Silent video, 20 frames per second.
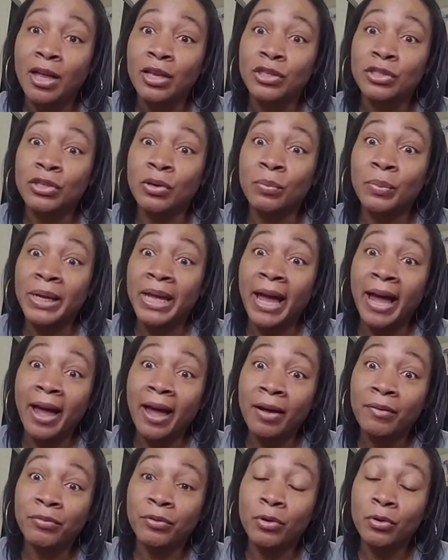So we
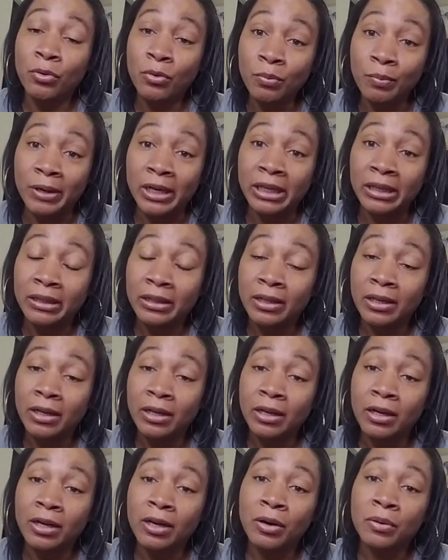have Uma
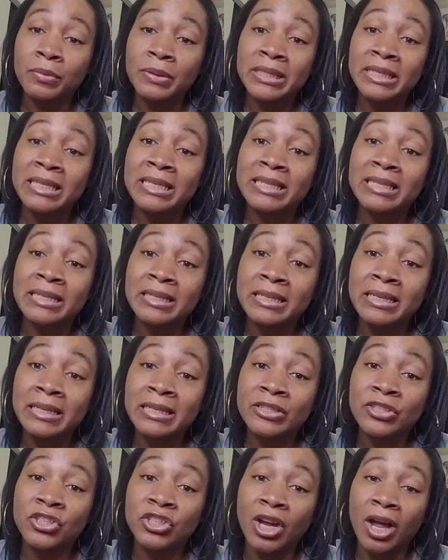going to
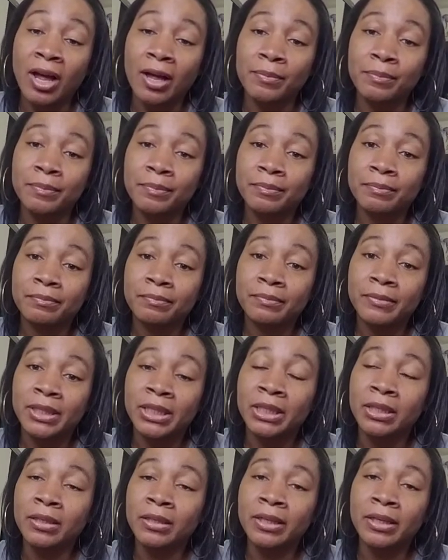Denise's shop,
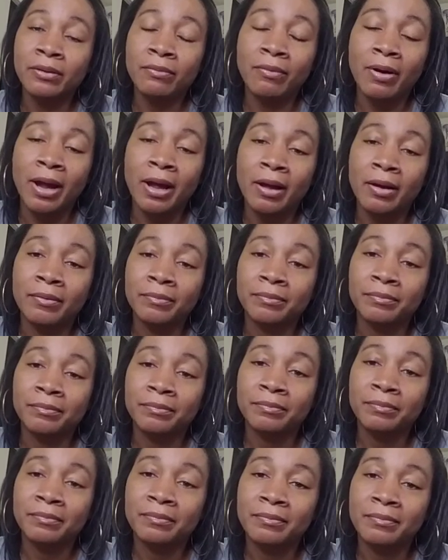looking around,
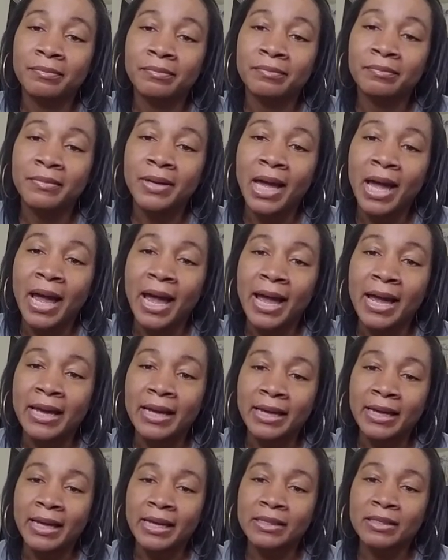
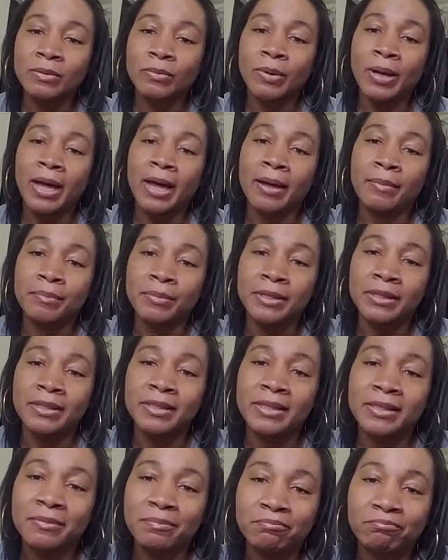and guess what
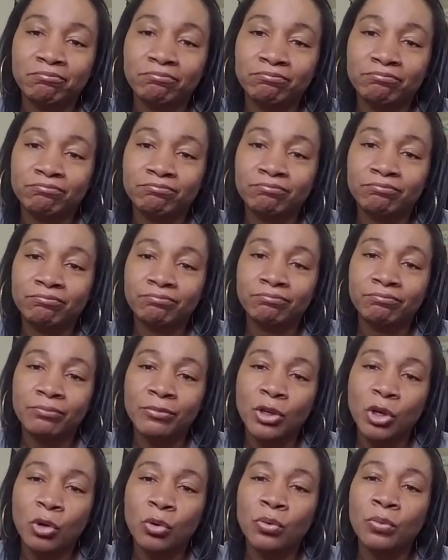happens?
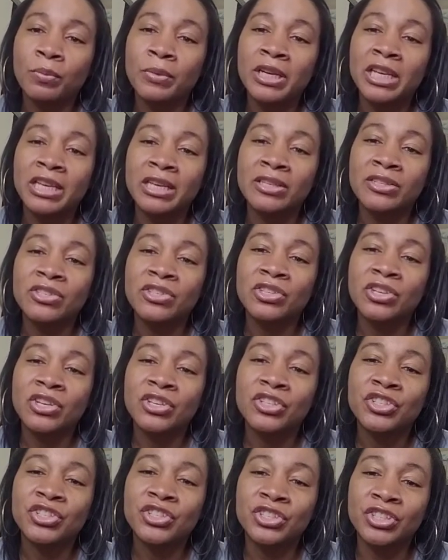Uma gets
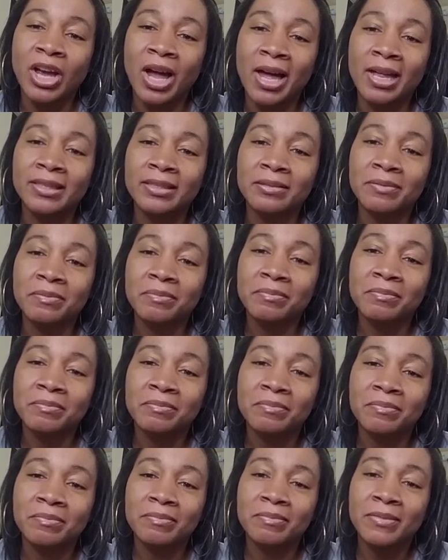shot,
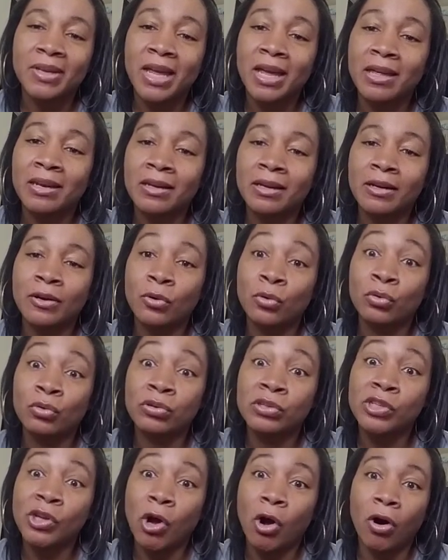and it
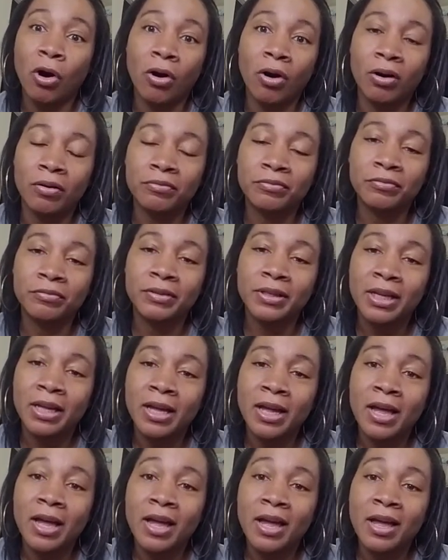goes off.
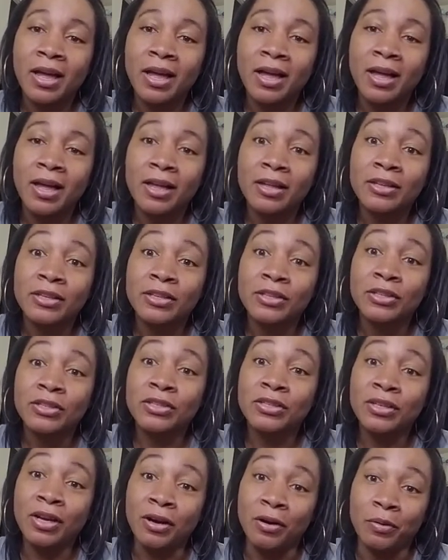
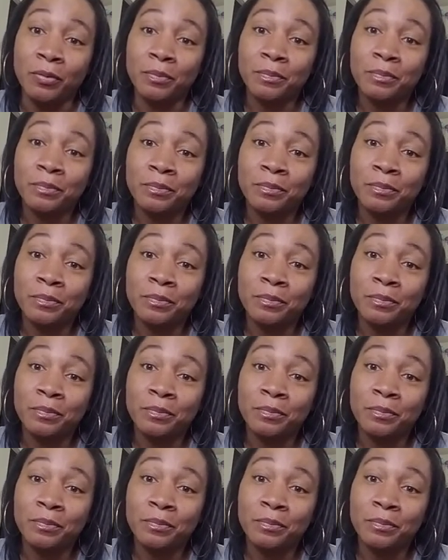So,